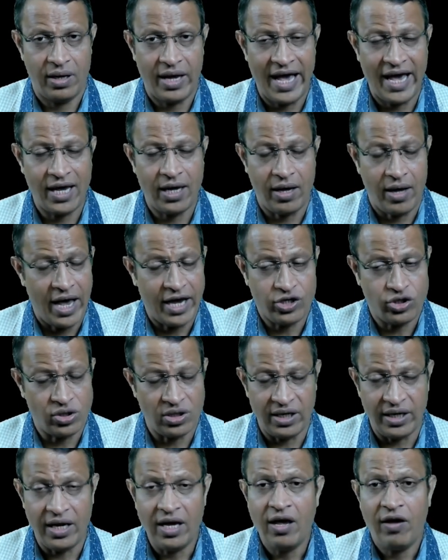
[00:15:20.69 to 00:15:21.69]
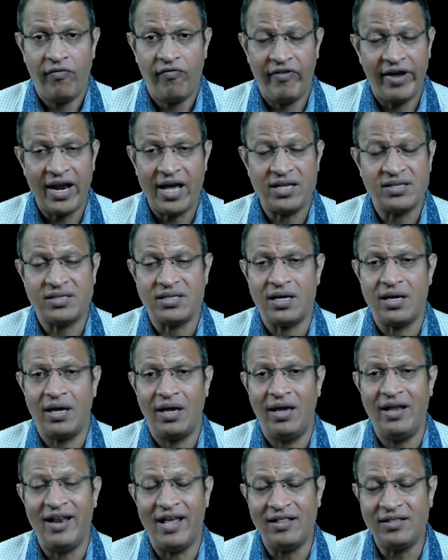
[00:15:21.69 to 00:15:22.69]
uh, actually whereas
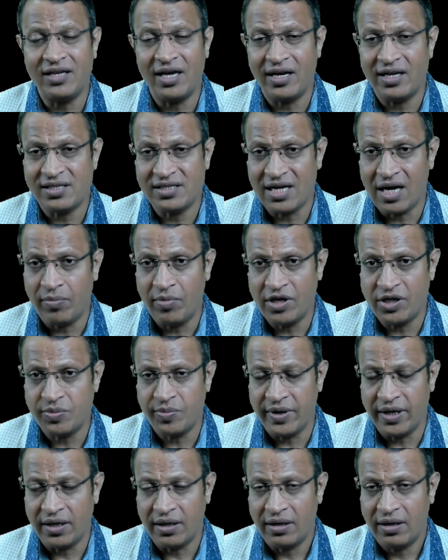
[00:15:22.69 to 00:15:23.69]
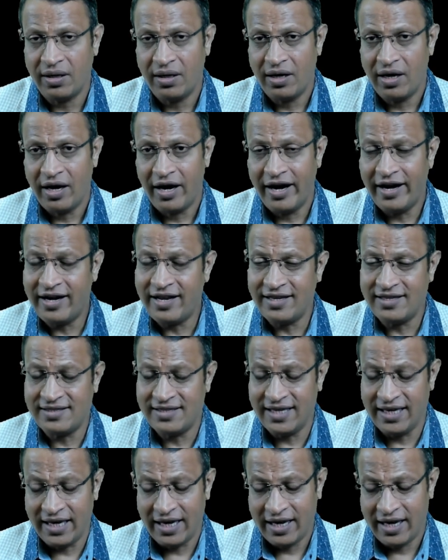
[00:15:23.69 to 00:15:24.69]
in healthcare establishment, it is
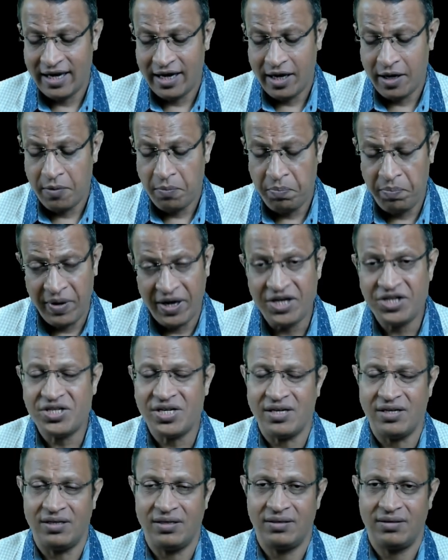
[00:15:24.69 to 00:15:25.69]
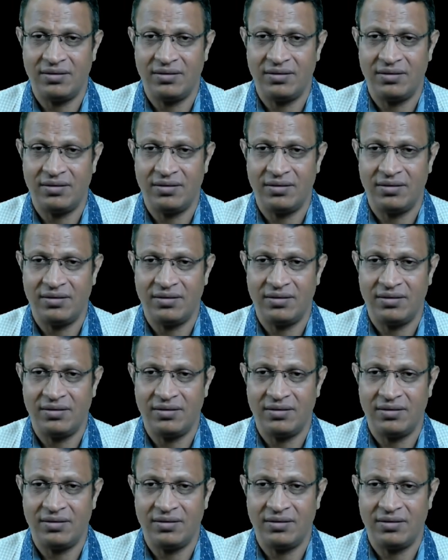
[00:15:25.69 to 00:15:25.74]
the patient